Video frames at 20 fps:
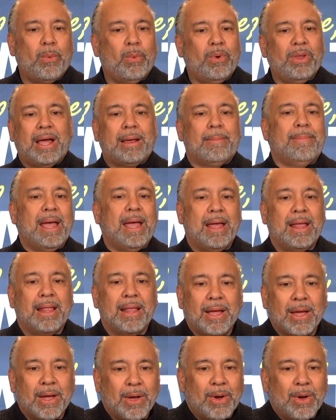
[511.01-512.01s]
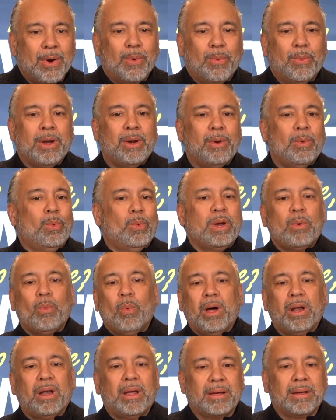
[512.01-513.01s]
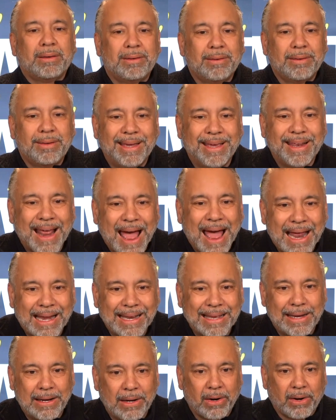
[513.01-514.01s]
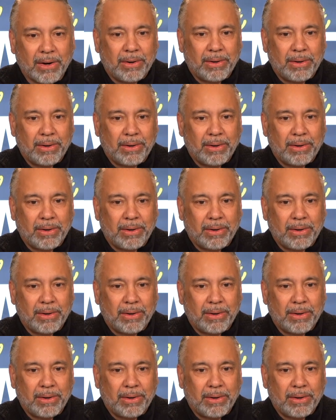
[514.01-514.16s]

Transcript: We're like, man, we want to get out of here.